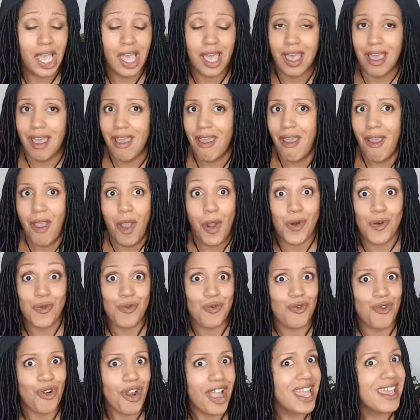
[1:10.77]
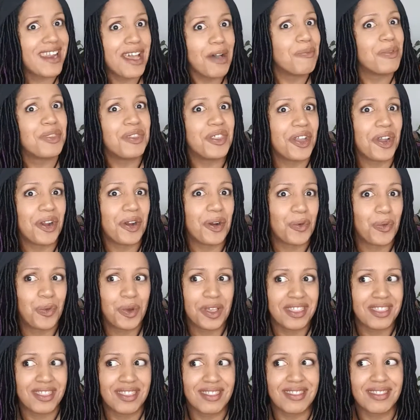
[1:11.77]
right up there
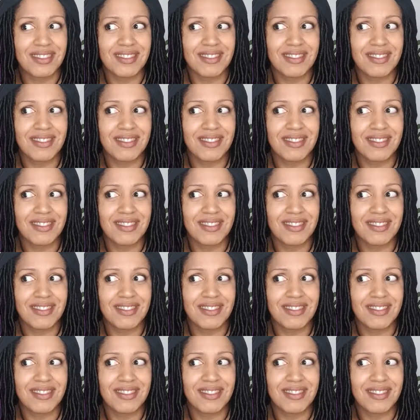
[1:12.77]
with,